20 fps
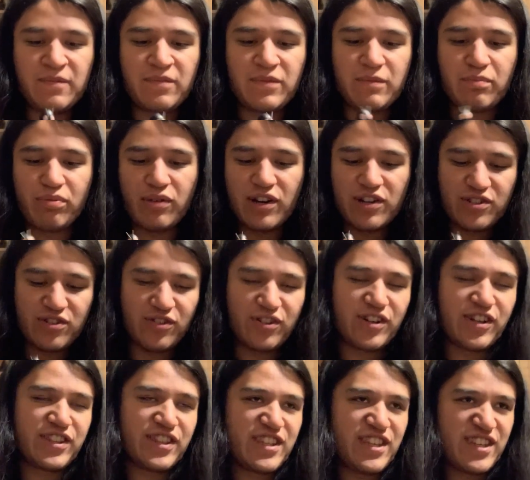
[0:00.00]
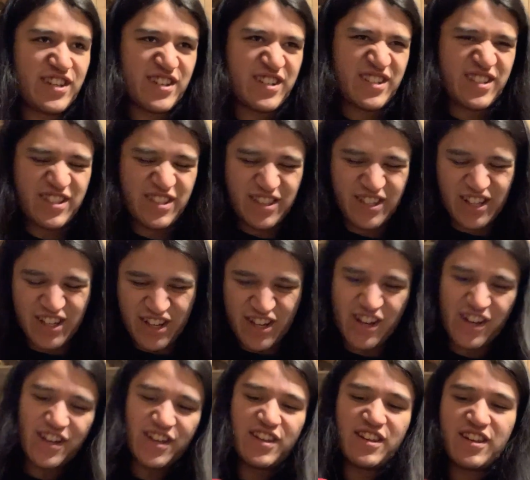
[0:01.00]
Pressure on the
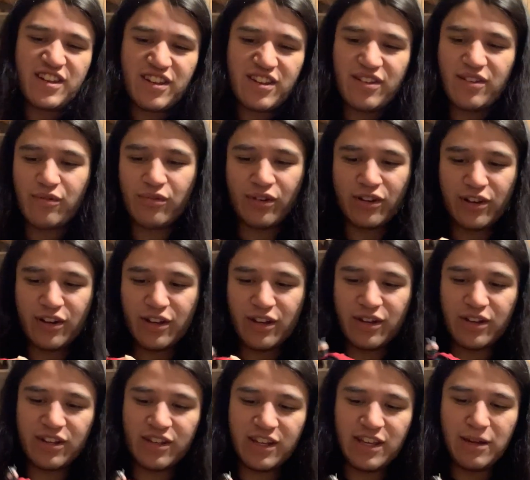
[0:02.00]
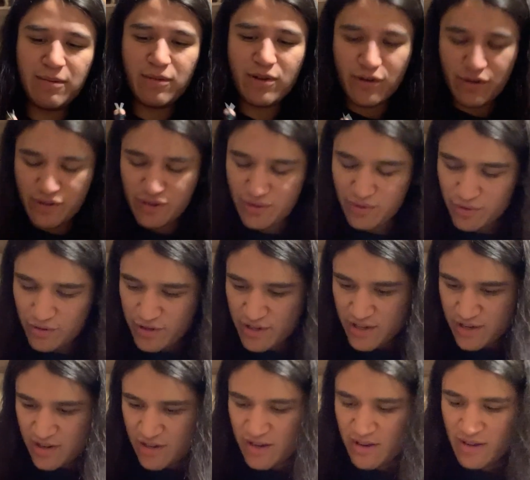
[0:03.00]
cut. We're going to keep going through it.
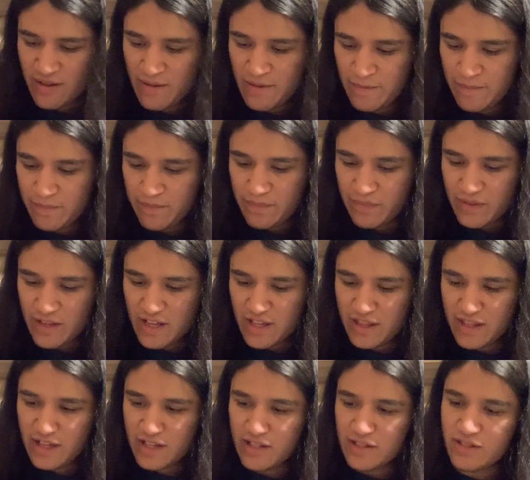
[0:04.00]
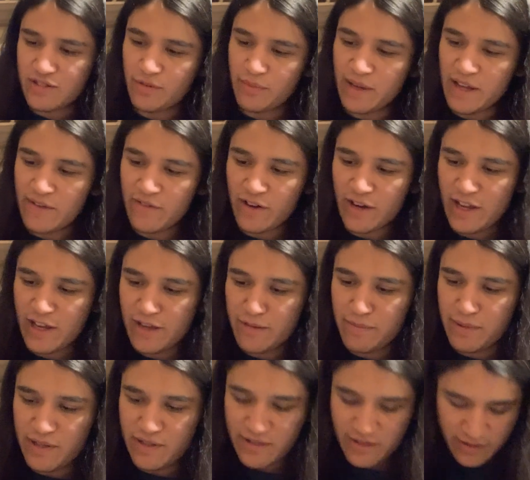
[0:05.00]
And then, so we have our hand
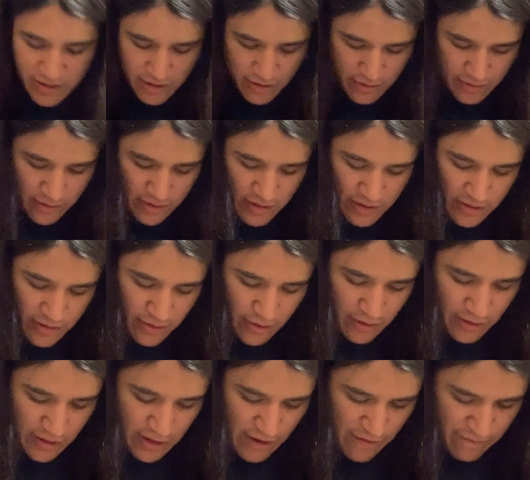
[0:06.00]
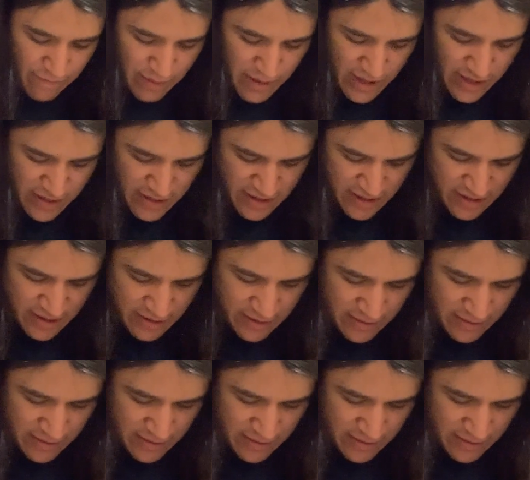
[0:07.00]
pieces here. So this is our left piece.